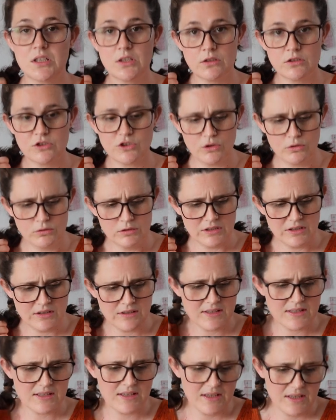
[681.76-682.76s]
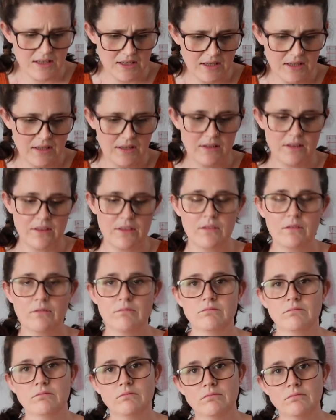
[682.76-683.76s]
shoulders
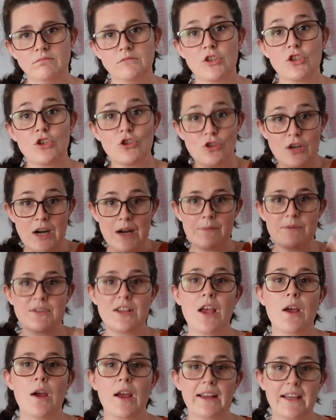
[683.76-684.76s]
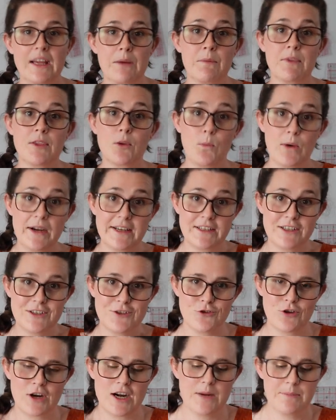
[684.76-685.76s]
straps, again with the wide
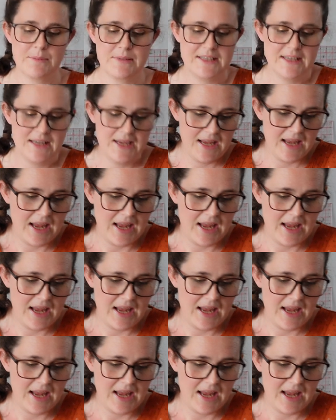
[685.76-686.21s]
straps,